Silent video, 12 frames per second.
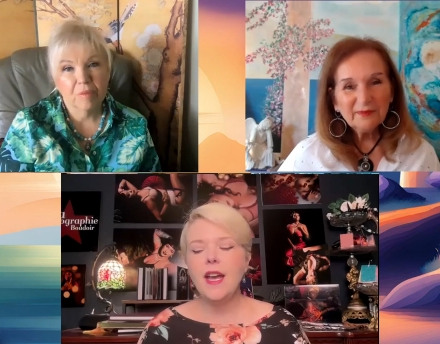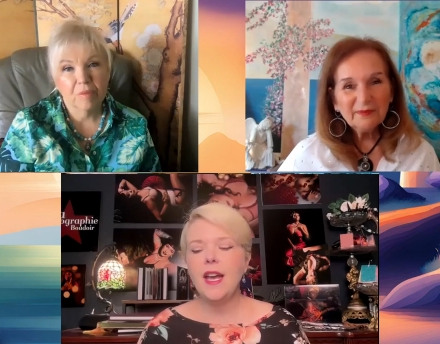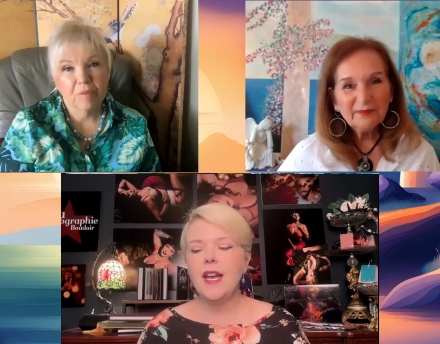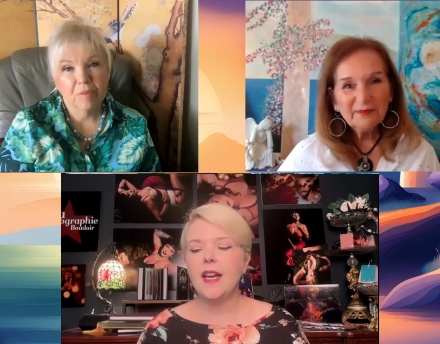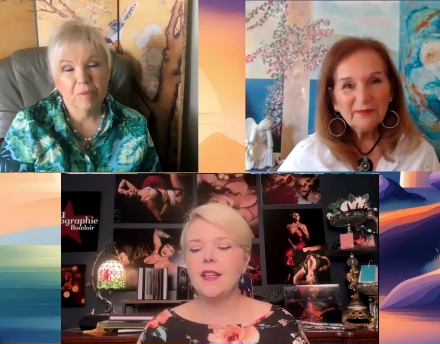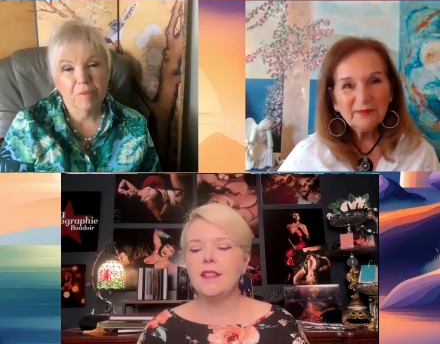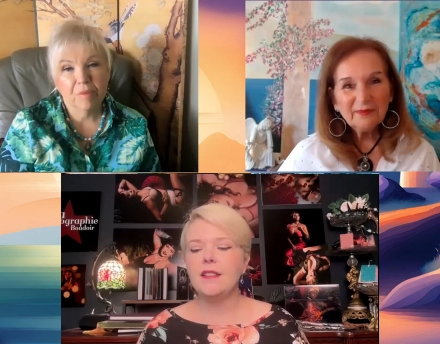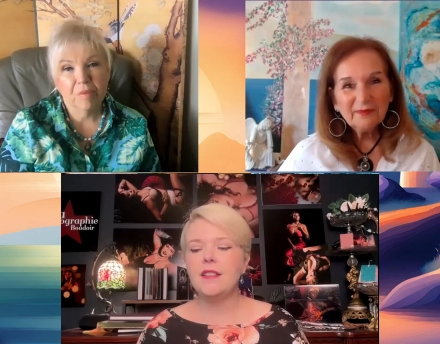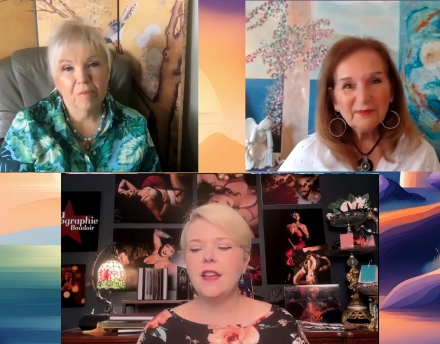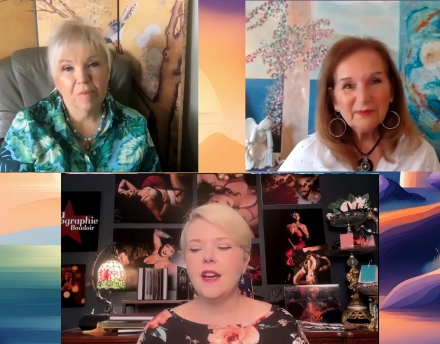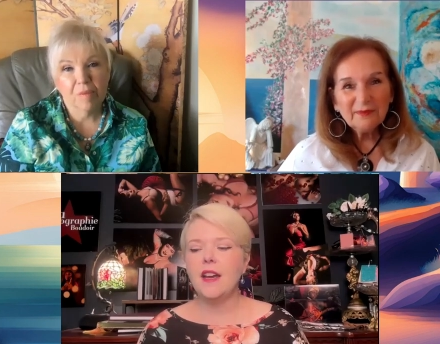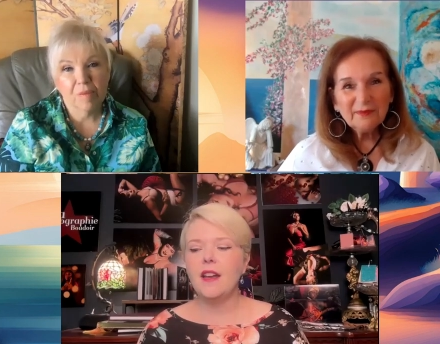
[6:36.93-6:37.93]
Speaker 1: and
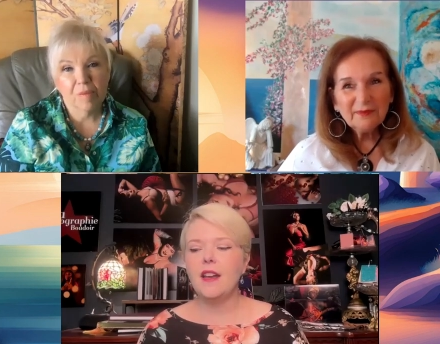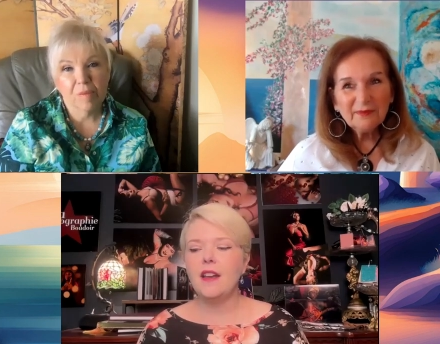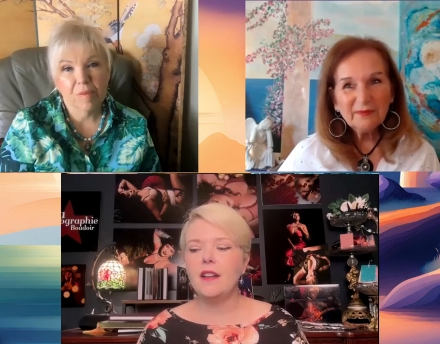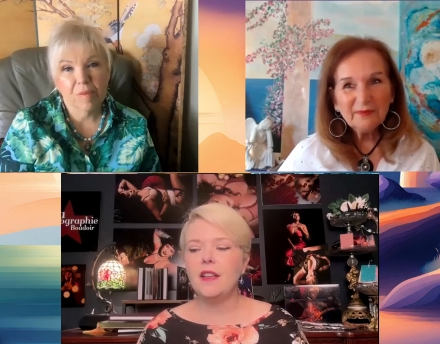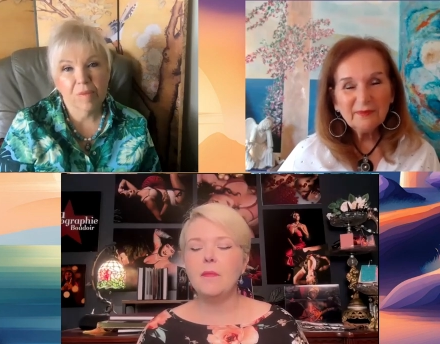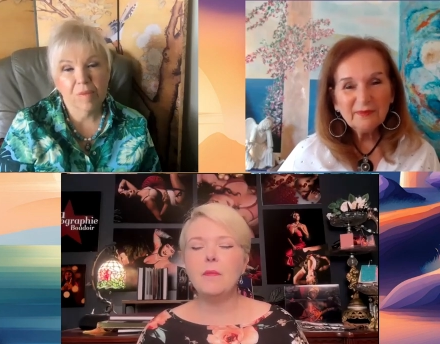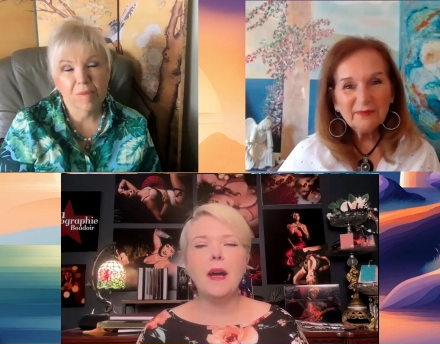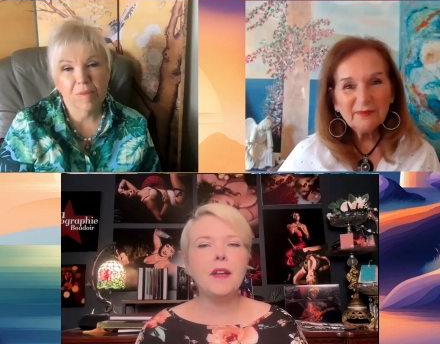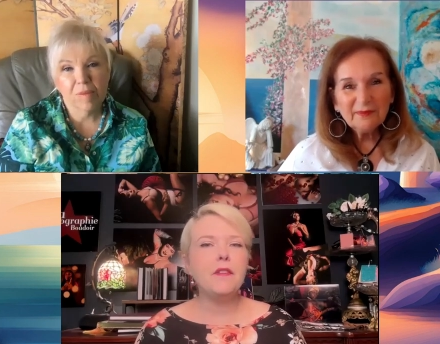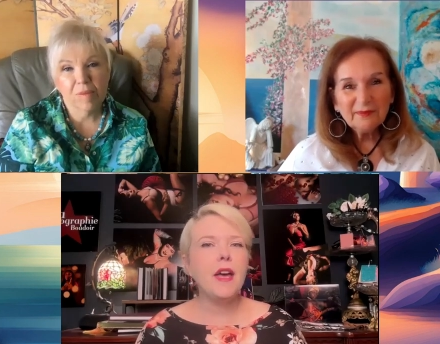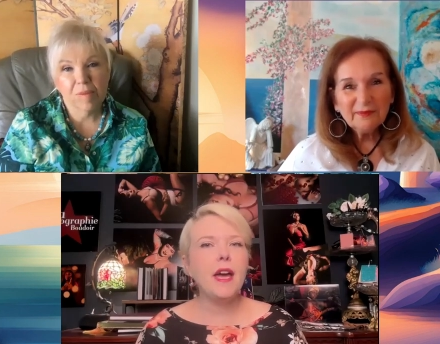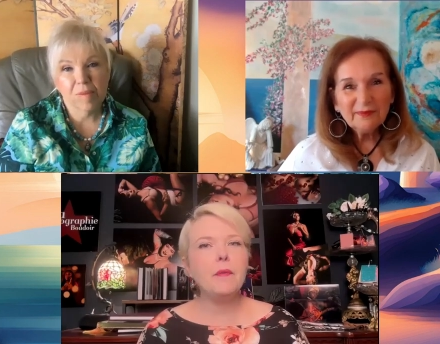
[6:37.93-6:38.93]
I
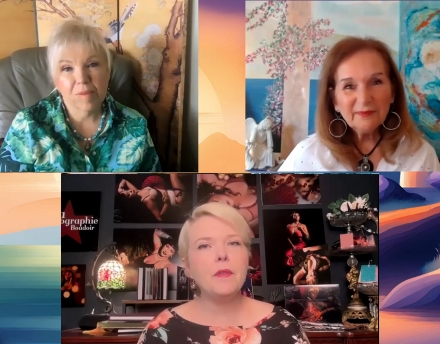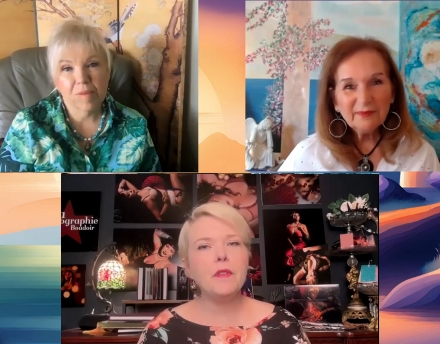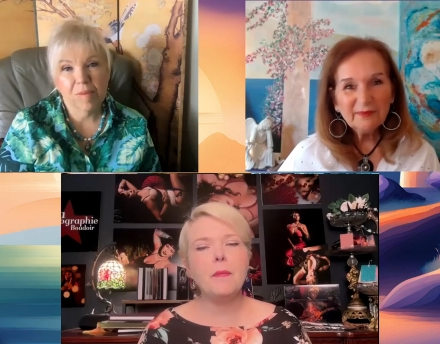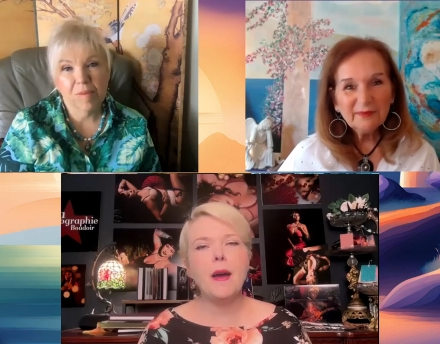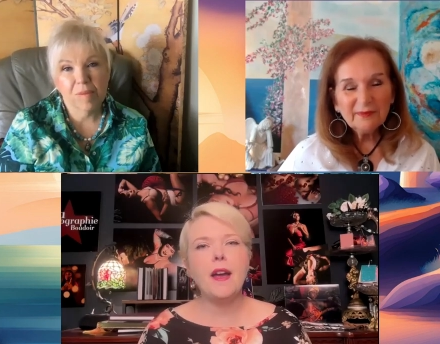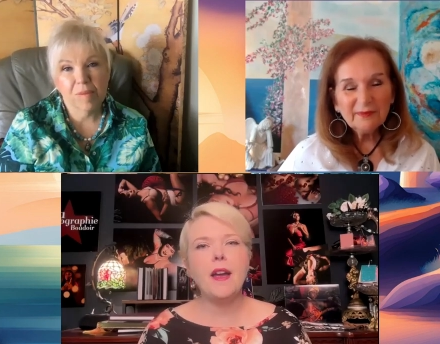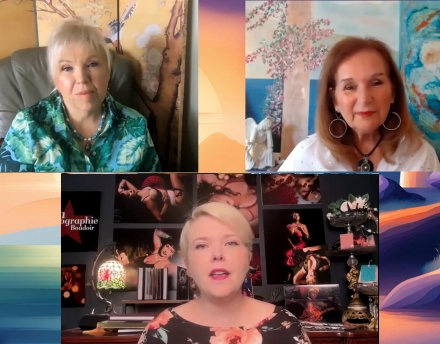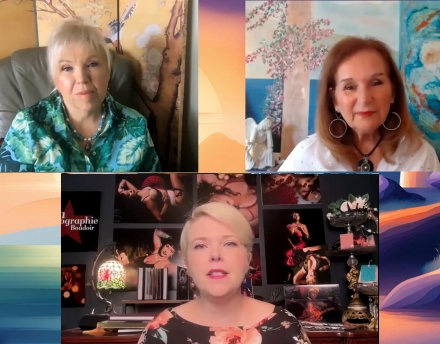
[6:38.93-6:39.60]
combined that with my